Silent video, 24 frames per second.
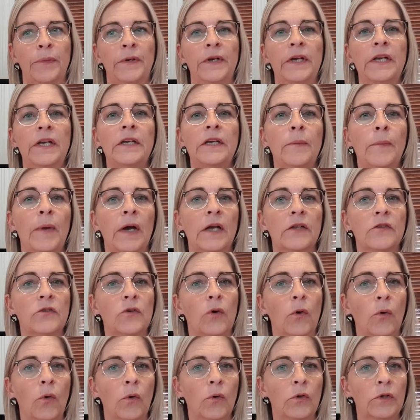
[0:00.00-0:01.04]
pretty much
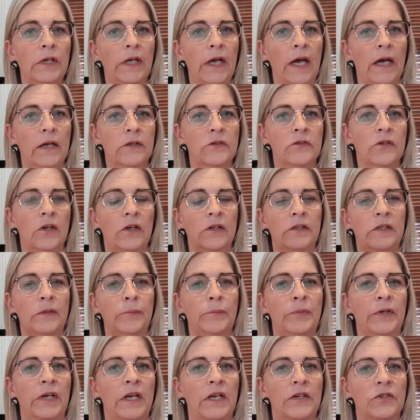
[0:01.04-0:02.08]
all the outside
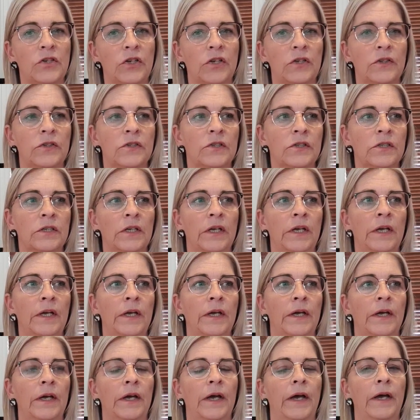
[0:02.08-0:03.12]
impressions
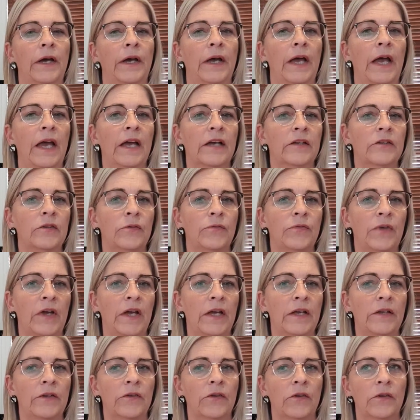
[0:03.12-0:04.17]

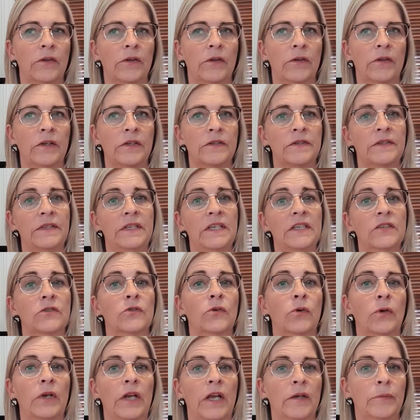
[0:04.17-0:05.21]
activate this
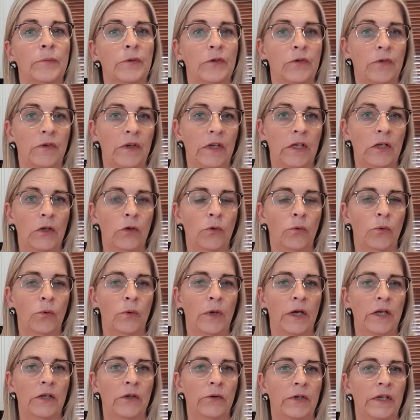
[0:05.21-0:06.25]
disconnect between you
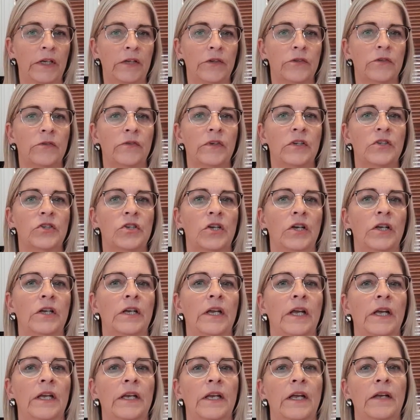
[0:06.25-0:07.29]
and your intuition.
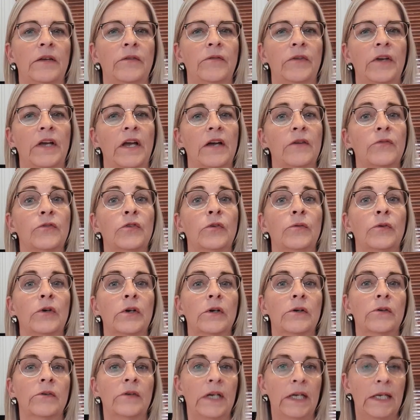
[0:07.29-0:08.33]
And then we have to
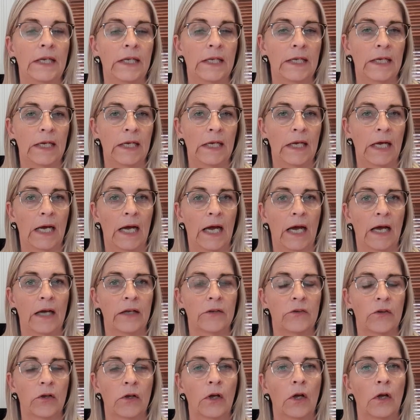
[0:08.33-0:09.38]
work really, really hard
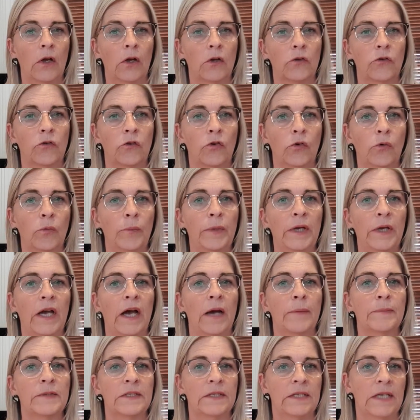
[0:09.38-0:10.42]
to
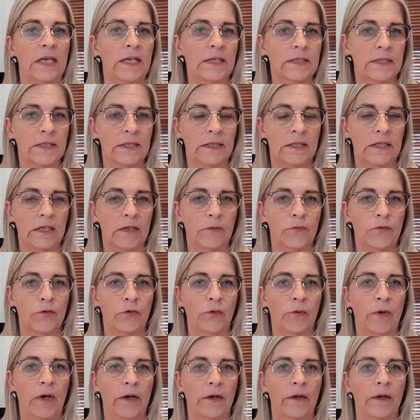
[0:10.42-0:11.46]
become sensitive
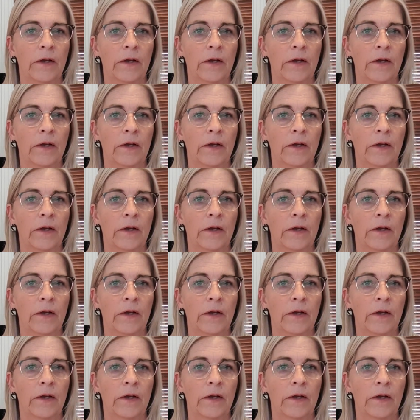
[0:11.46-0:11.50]
to